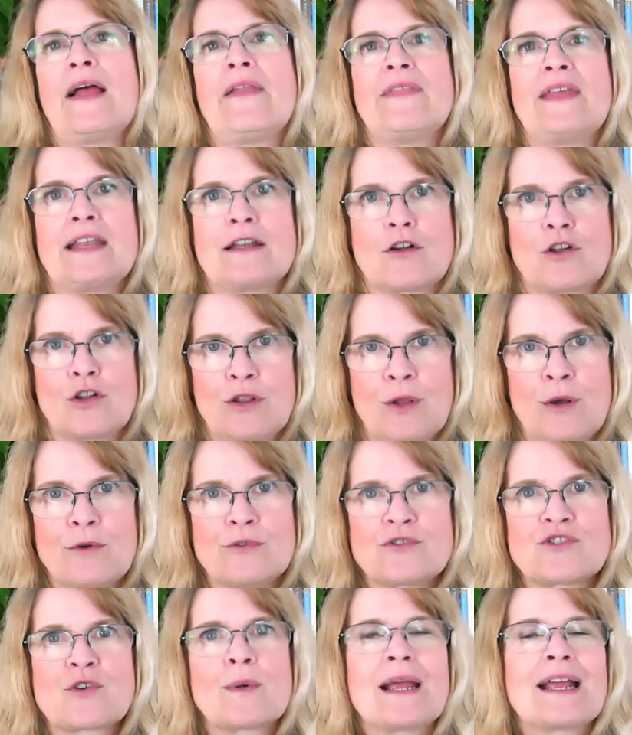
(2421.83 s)
and then
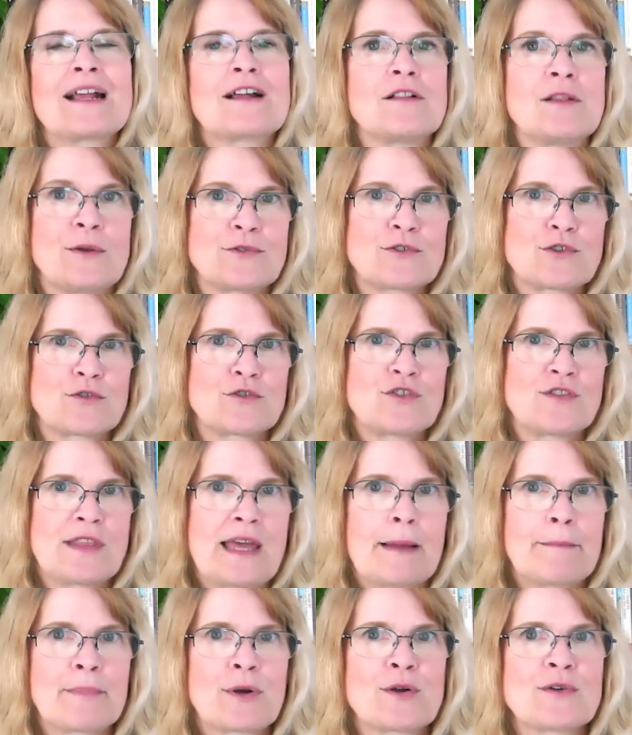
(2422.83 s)
closer and closer to
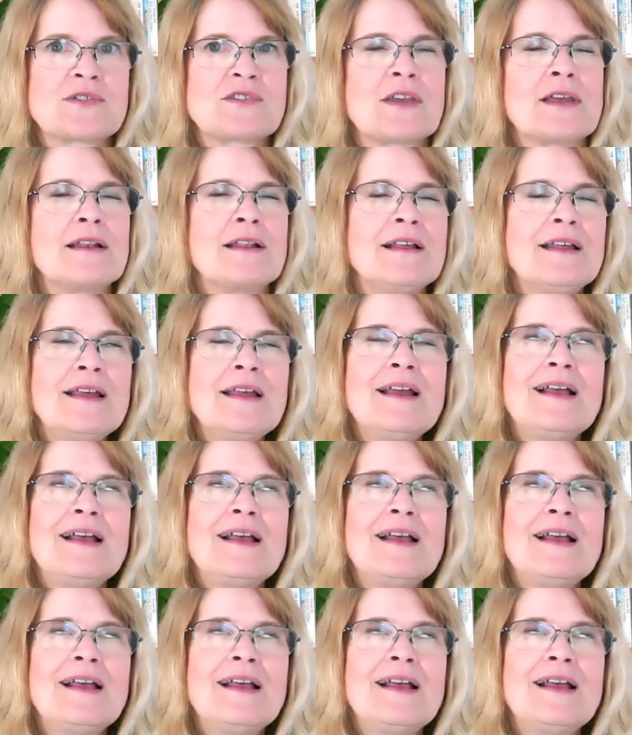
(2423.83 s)
that person.